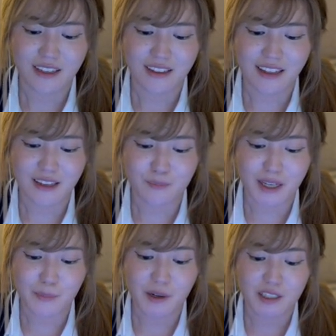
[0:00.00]
like
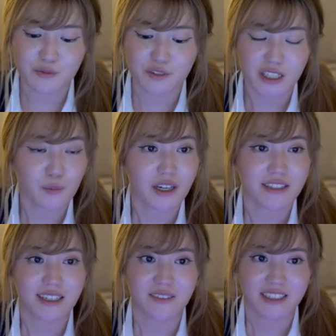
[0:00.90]
my parents really wanted
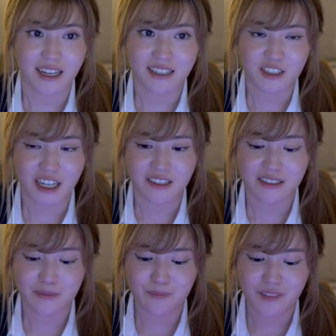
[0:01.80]
to have a second
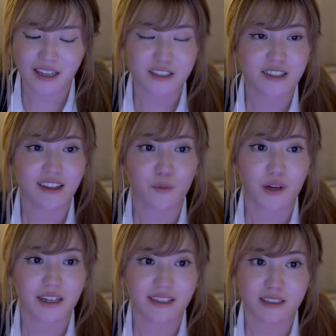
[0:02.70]
child and she, they
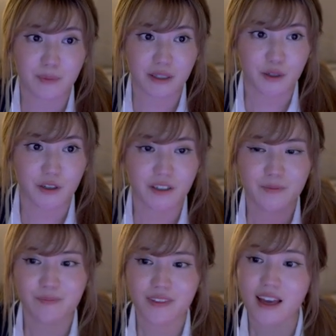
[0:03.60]
wanted it to be a
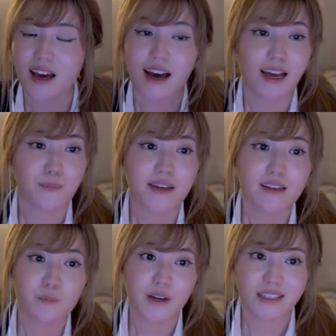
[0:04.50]
girl. I made
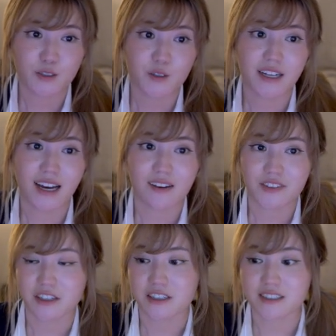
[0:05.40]
them wait two and a half
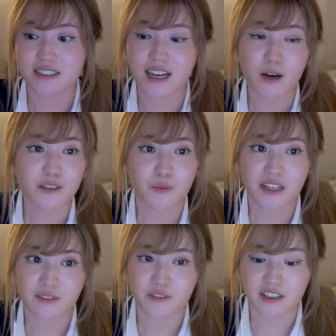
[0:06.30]
years because I was
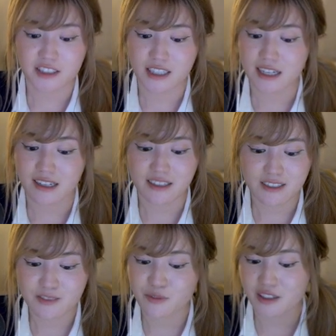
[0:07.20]
waiting for the genetics
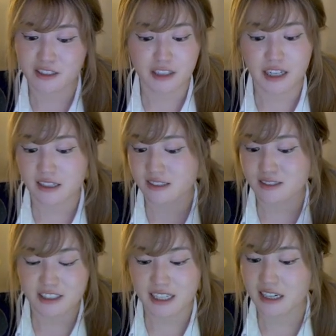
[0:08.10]
for the genetics
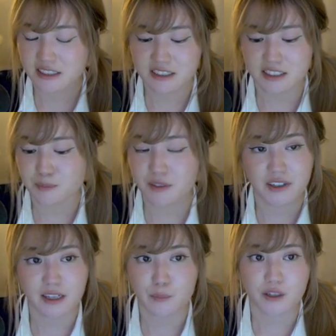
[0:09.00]
genetics to just be
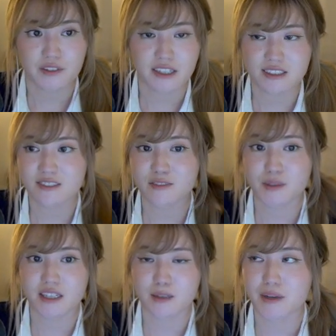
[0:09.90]
fucking perfect for me
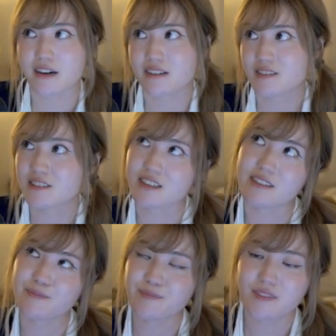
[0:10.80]
to come out.
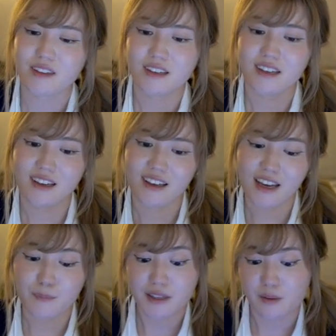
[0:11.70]
So
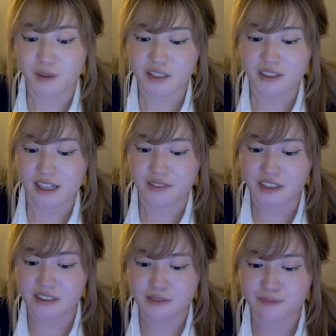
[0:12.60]
I made them wait two and a half
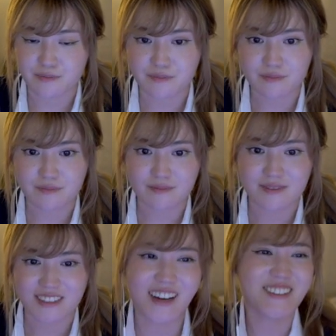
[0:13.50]
years.
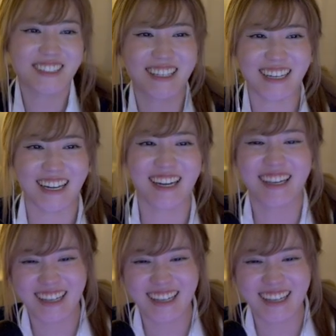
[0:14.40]
I'm just kidding.